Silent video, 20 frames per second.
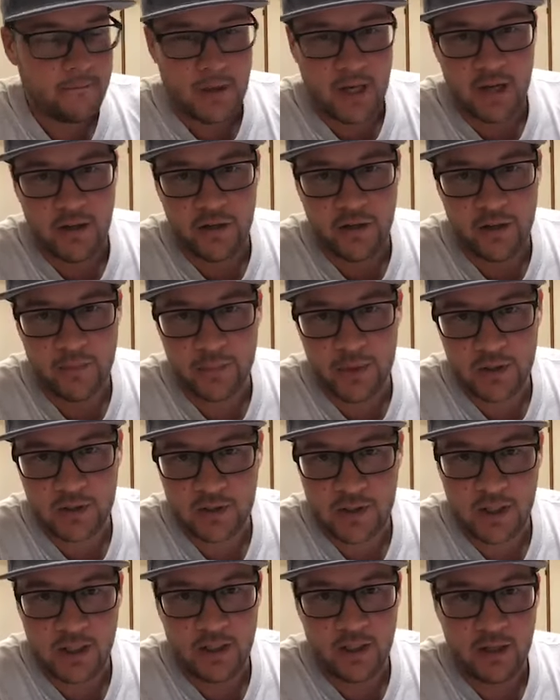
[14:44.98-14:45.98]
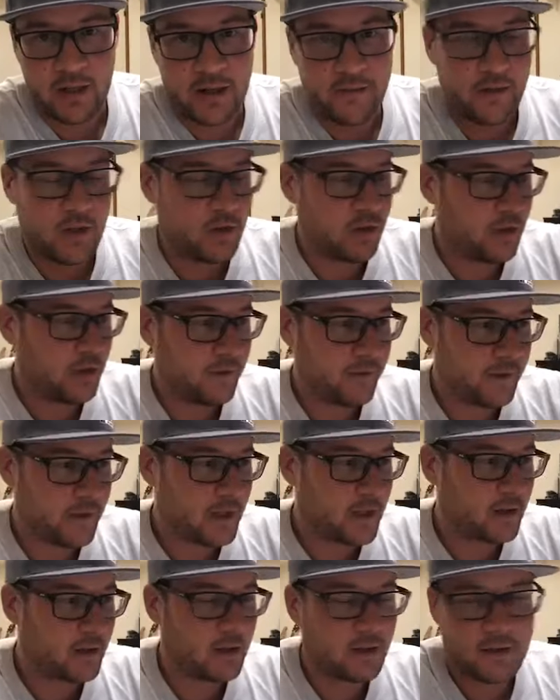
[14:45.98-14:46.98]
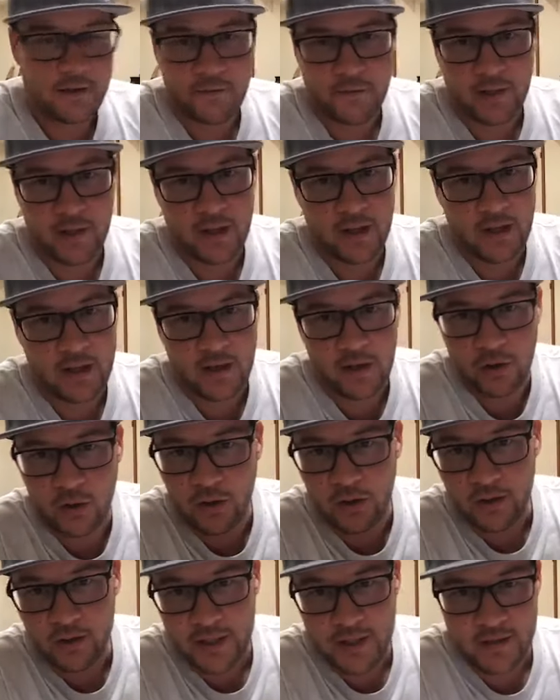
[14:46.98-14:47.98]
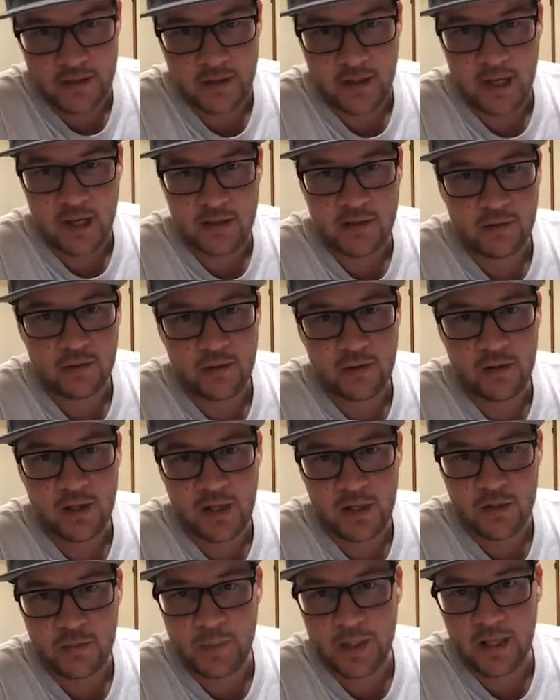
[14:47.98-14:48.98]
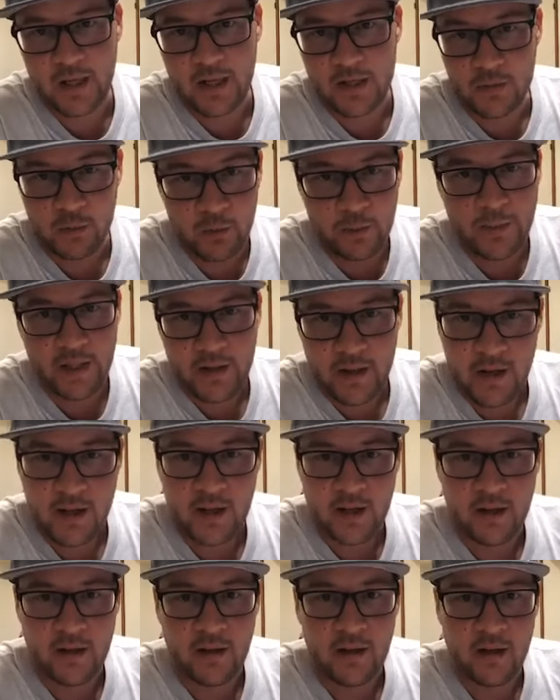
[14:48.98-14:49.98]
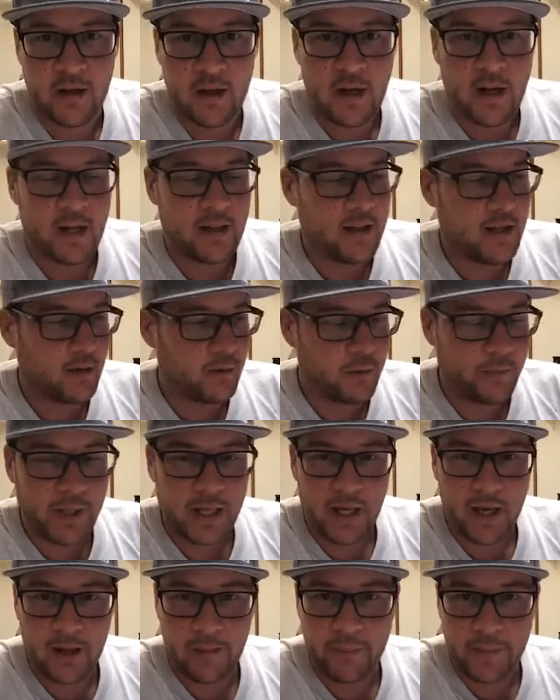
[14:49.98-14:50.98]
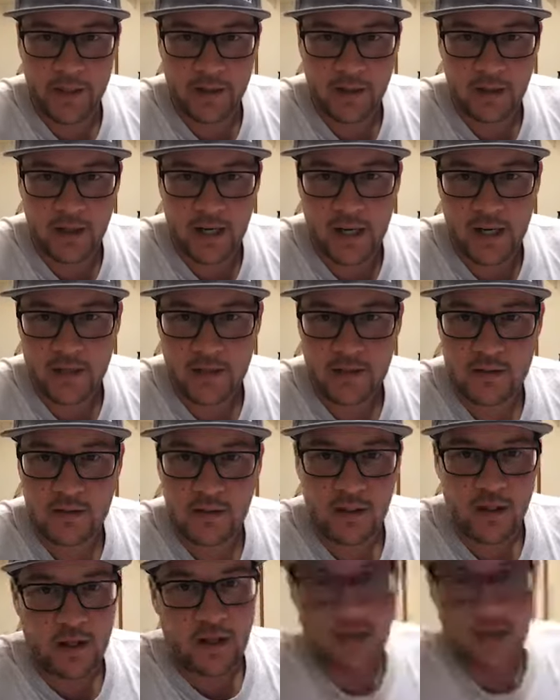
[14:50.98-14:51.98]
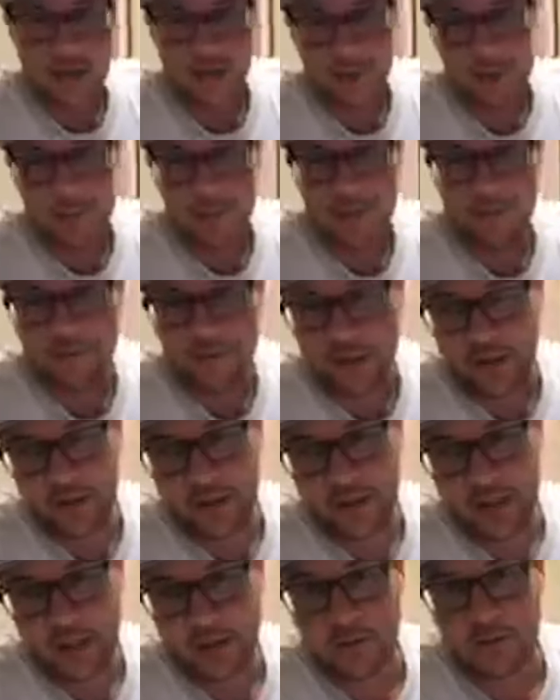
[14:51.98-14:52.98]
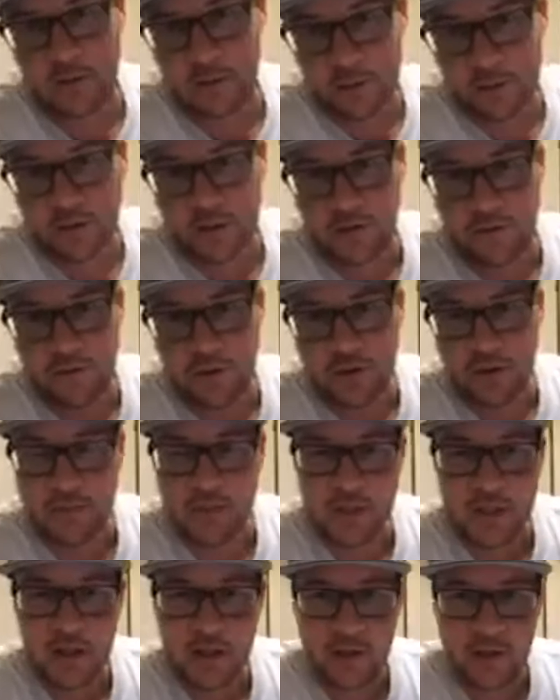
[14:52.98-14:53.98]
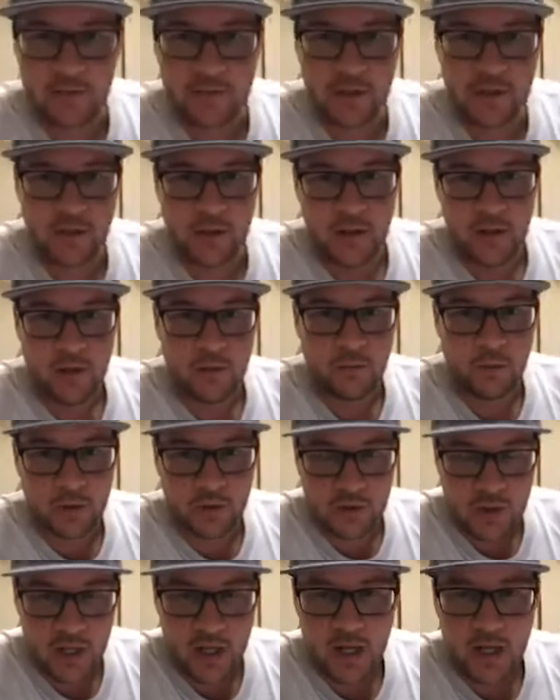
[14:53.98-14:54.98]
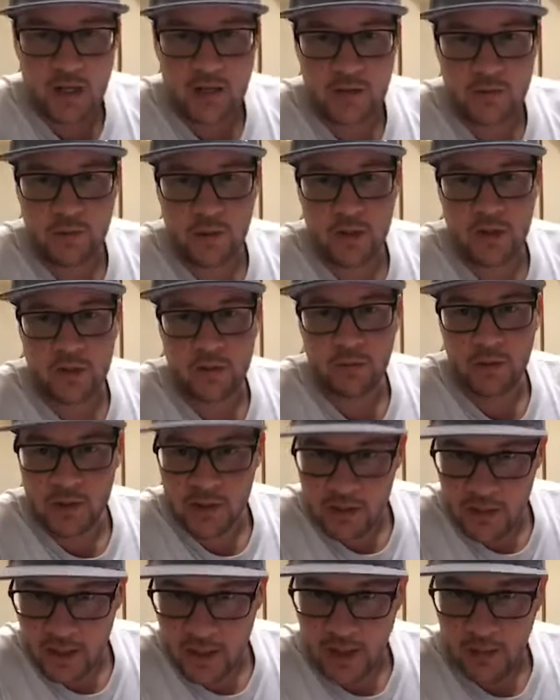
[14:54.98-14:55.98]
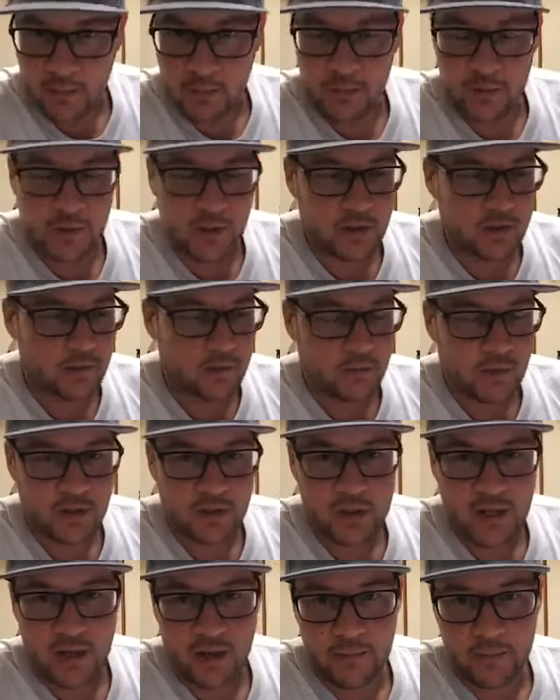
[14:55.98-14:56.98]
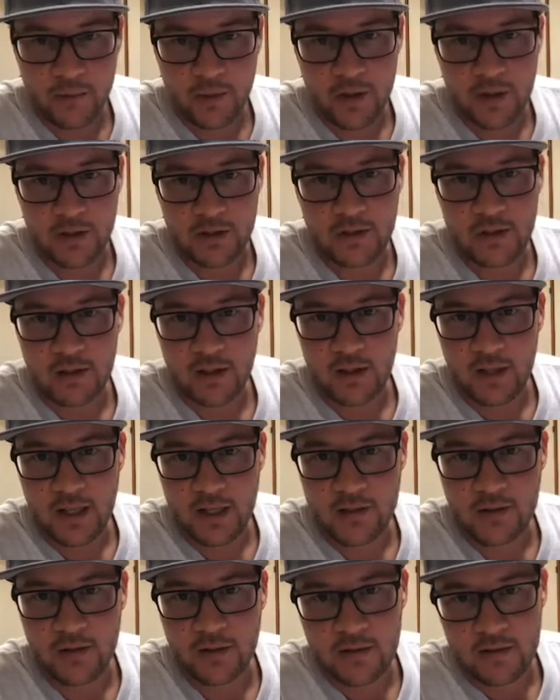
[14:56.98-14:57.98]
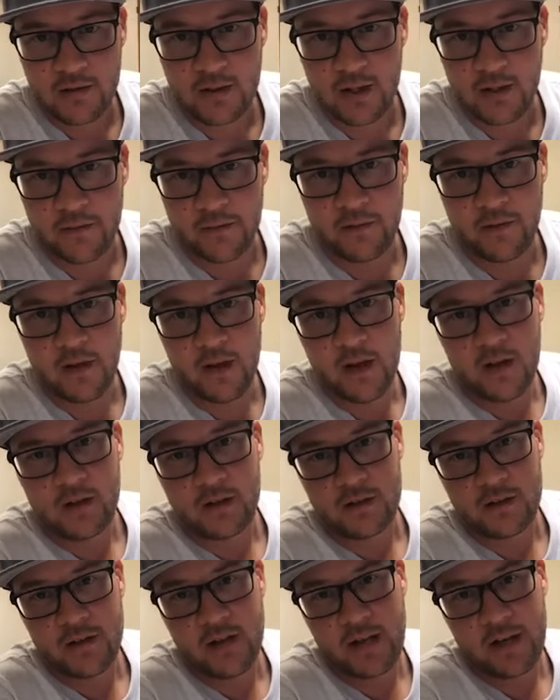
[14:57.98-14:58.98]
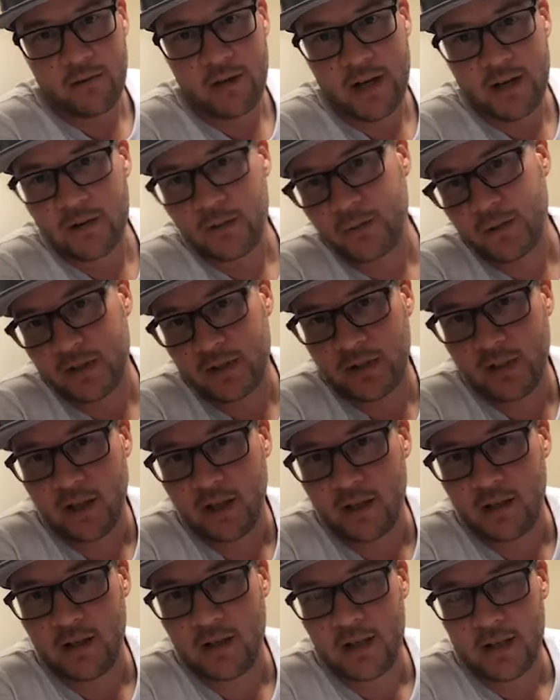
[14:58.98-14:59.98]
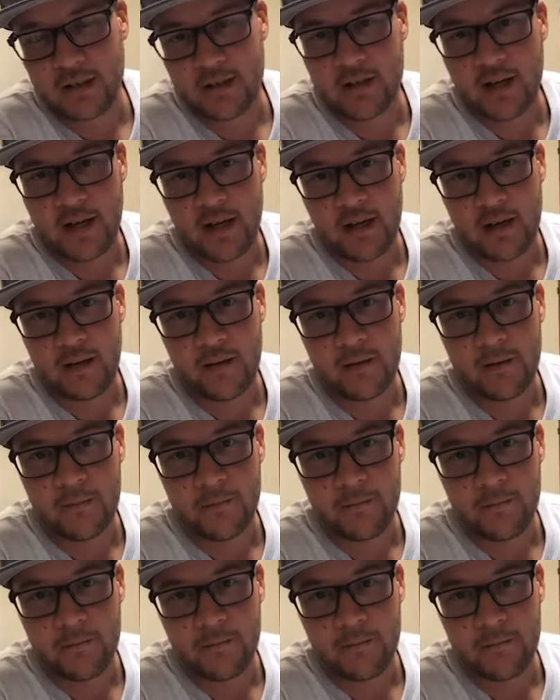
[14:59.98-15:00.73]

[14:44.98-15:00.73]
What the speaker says: Adrian Bertin, David Ronnefalk, his father, all these guys, all the HB guys would be there. And they would be helping the guys. And they would be figuring out also for themselves what tires work, what setup works, and that sort of stuff. Because their race will start the next day.